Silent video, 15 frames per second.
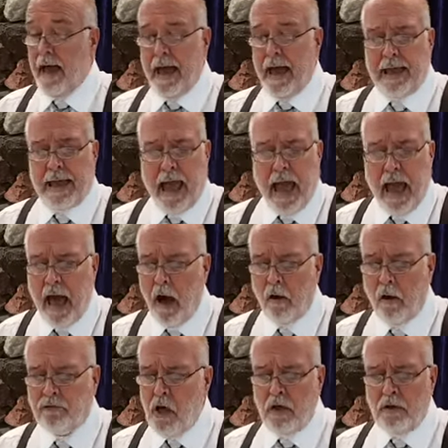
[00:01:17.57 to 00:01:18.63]
a
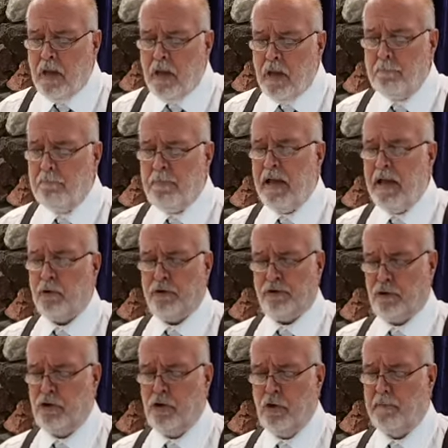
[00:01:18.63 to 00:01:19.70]
house not made
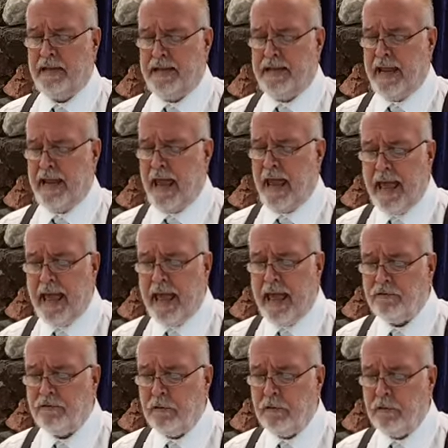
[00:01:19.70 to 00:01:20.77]
with human
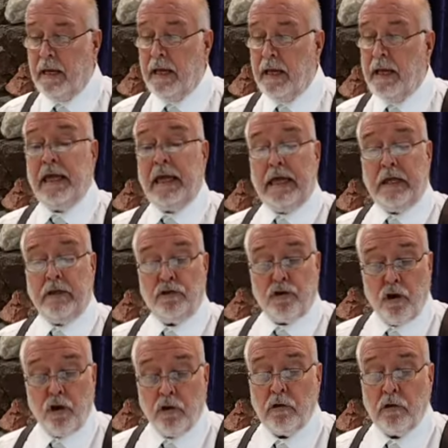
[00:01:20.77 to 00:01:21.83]
hands,
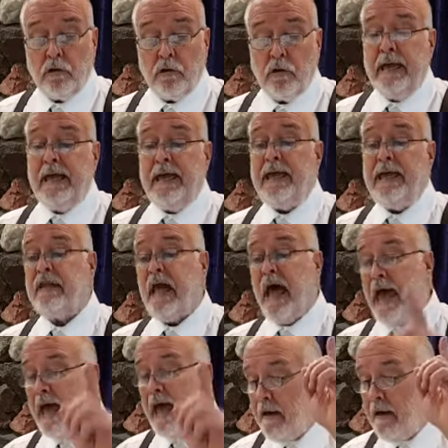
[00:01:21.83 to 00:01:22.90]
eternal in
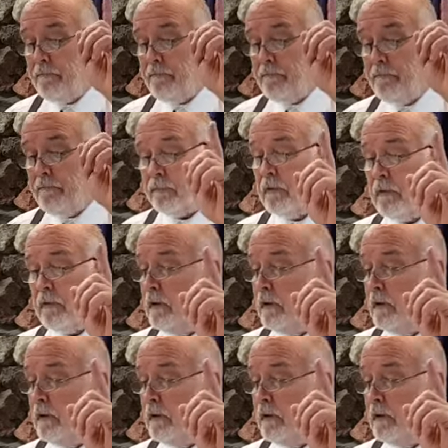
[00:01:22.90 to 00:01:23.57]
the heavens.